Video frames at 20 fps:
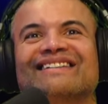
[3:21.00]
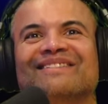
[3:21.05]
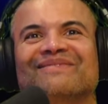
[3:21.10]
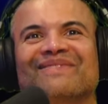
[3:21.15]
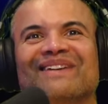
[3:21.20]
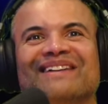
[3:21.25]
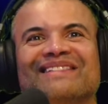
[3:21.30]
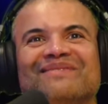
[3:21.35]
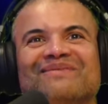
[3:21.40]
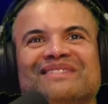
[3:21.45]

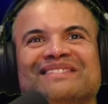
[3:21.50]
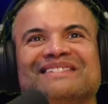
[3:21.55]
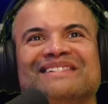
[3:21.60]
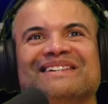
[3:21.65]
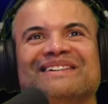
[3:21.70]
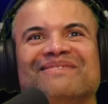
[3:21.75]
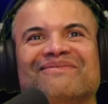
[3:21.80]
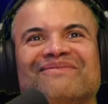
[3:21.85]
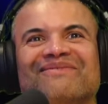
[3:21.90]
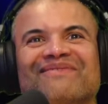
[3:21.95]
Come on, let me
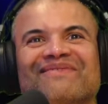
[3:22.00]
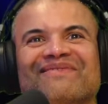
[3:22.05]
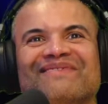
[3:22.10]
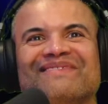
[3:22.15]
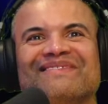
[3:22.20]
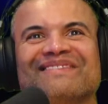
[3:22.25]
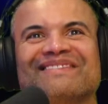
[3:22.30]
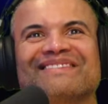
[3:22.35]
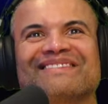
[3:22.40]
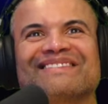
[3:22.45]
see him.
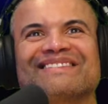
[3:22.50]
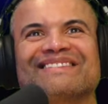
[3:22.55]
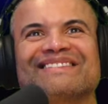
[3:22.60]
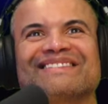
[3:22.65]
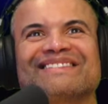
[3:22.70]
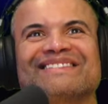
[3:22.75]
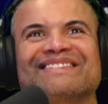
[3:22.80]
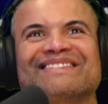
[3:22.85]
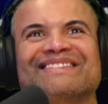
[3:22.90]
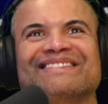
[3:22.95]

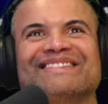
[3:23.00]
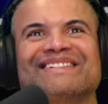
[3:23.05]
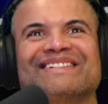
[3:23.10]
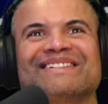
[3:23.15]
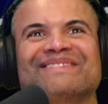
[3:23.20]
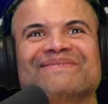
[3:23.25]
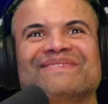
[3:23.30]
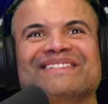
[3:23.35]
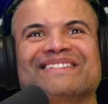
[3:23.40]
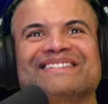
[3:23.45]

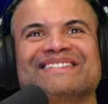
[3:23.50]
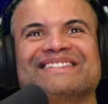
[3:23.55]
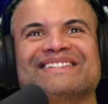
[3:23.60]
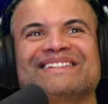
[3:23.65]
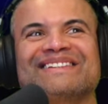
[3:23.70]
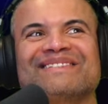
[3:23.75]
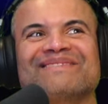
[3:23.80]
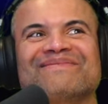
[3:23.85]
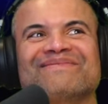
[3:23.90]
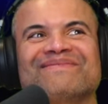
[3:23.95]
Let me
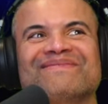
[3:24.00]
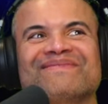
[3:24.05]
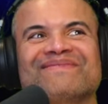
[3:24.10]
see him.